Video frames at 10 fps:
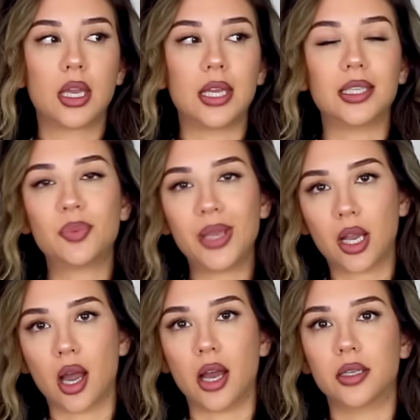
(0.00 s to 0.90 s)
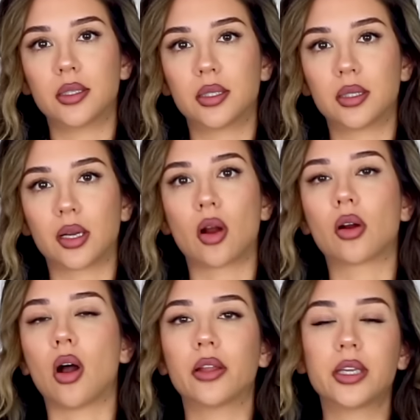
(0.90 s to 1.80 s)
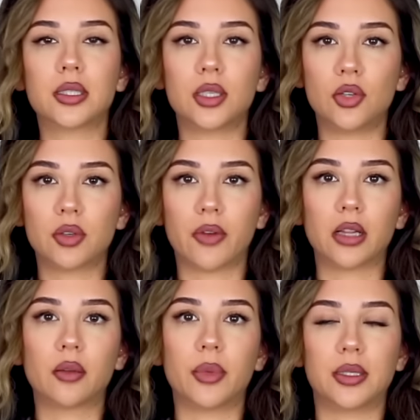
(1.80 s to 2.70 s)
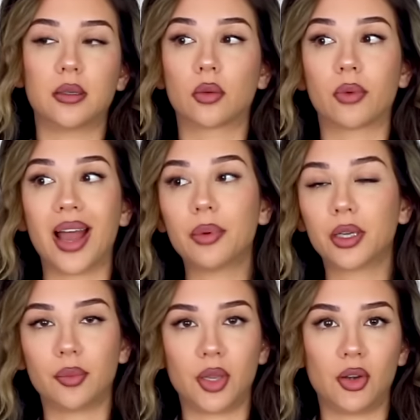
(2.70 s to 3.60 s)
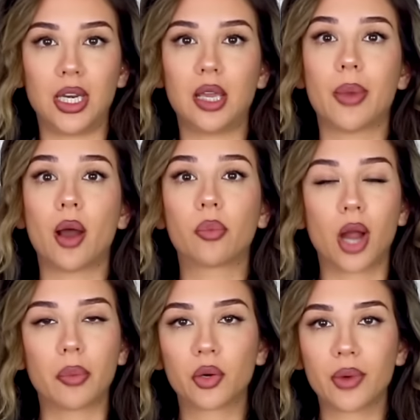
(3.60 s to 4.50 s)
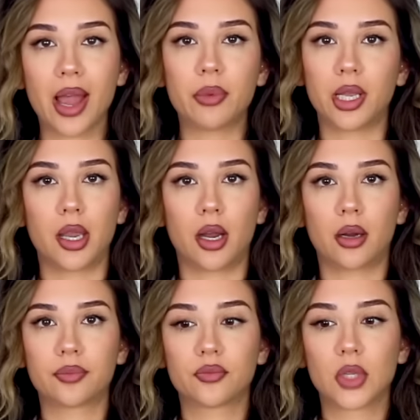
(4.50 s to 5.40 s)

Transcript: is because there are all these new developments in the rabbit community about proper rabbit care.